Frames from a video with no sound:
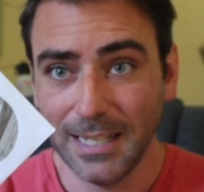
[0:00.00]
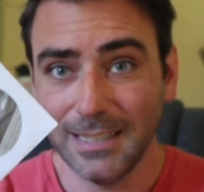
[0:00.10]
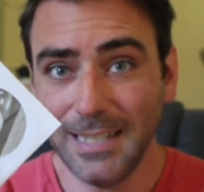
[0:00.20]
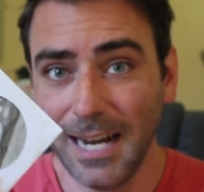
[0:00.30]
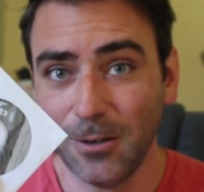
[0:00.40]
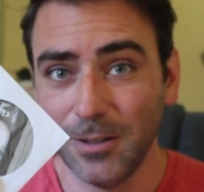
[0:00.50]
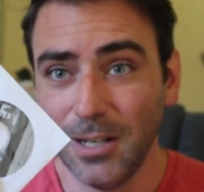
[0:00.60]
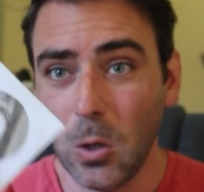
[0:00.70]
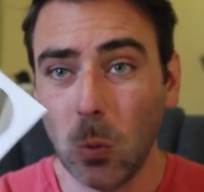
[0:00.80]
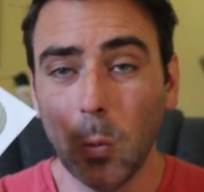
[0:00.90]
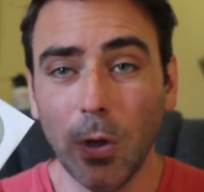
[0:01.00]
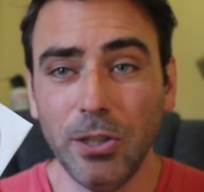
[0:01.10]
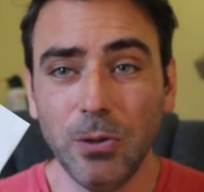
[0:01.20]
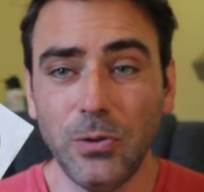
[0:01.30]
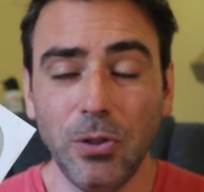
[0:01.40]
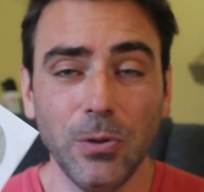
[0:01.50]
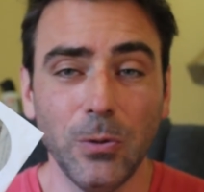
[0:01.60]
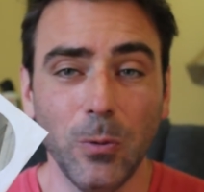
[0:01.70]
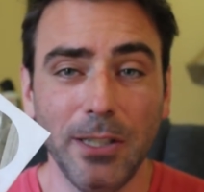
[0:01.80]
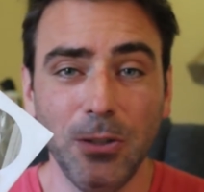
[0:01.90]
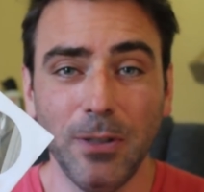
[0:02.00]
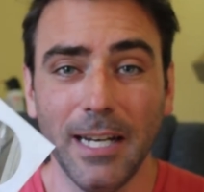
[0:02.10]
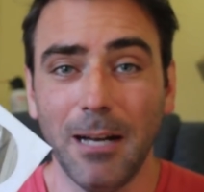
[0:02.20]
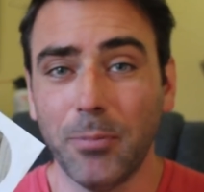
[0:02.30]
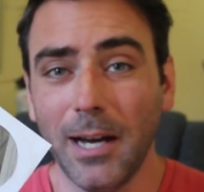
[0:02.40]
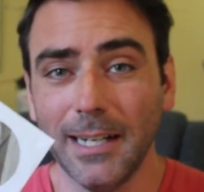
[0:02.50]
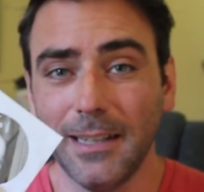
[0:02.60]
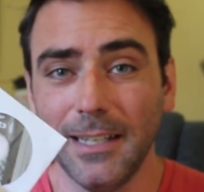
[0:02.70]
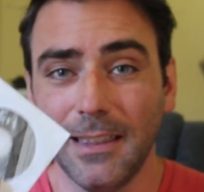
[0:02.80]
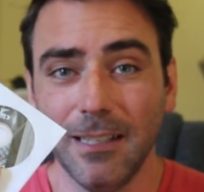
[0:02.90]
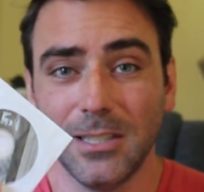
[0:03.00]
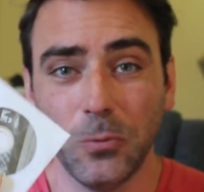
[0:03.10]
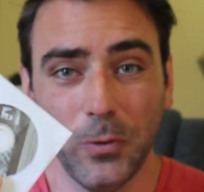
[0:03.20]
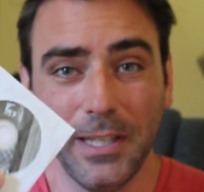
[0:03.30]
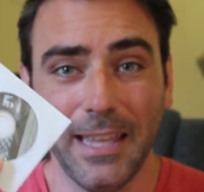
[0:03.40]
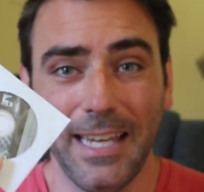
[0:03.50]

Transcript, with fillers: Now, what do you do when you get a product like this with